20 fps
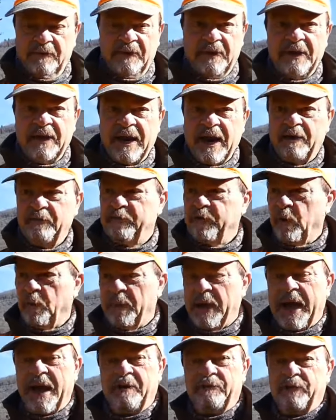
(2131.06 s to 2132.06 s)
in,
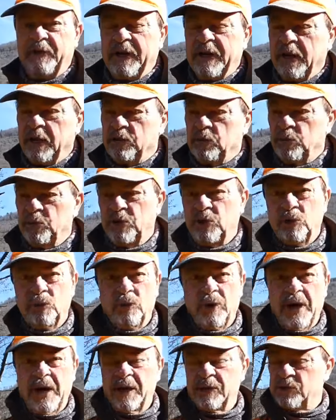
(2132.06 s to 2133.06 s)
from Africa to
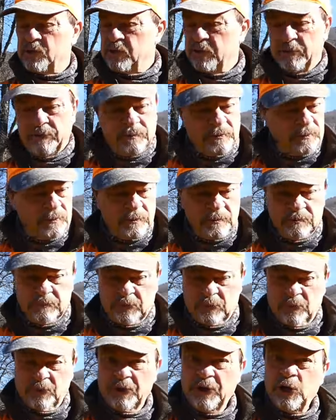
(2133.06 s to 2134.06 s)
US
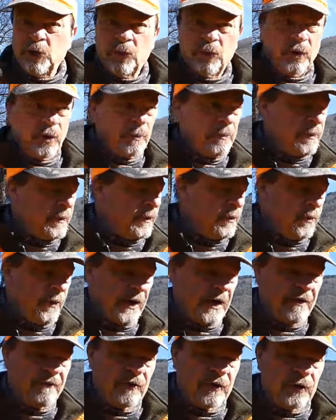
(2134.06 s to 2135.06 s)
or Europe or
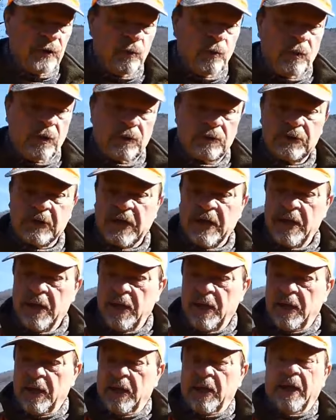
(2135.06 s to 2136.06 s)
wherever you want,
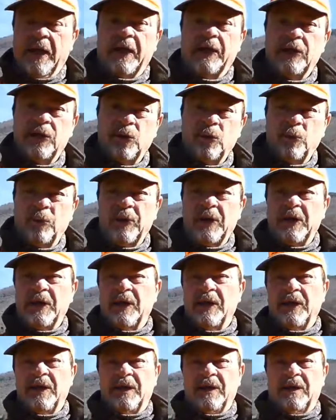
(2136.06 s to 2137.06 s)
and you
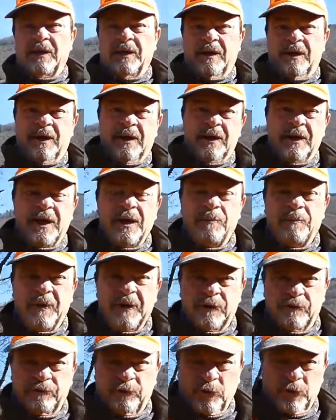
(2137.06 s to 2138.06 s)
will uh, keep
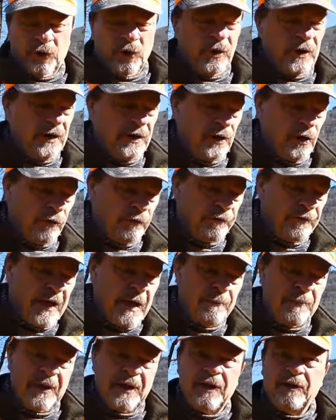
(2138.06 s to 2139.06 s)
it for you in your
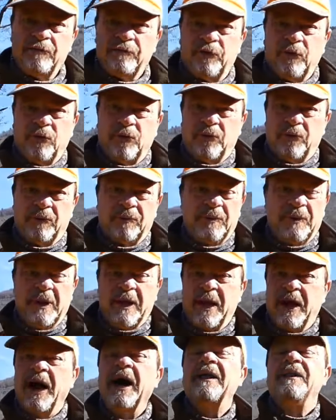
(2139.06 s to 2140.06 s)
family for
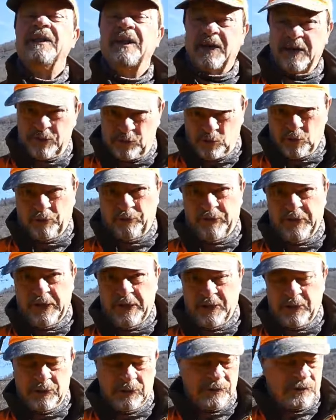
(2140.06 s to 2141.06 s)
hundreds of
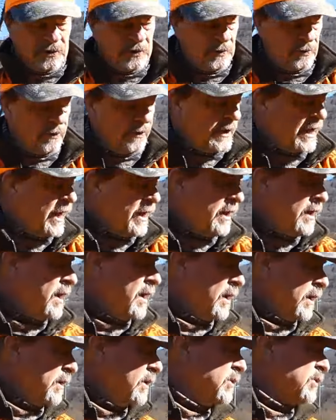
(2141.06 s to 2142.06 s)
years. Okay,
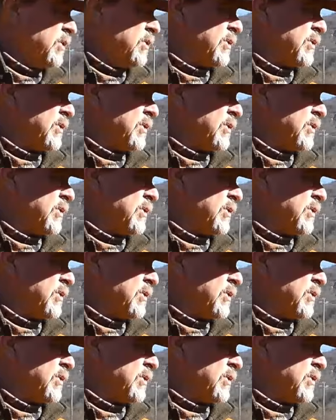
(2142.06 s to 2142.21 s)
this